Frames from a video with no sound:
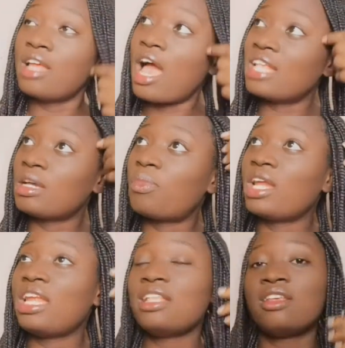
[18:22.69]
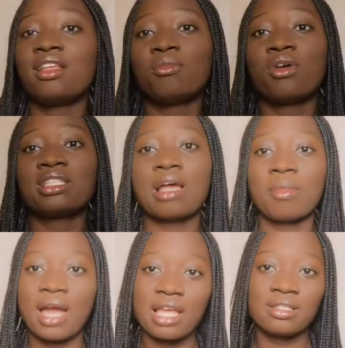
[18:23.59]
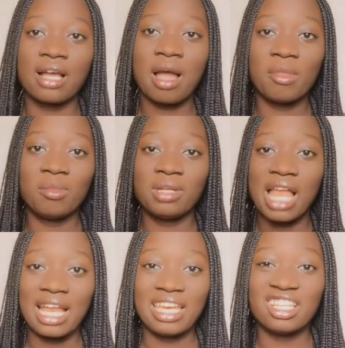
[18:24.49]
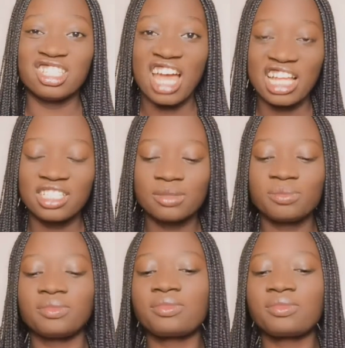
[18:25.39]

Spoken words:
At a point, they brought some guys to come and be like the judge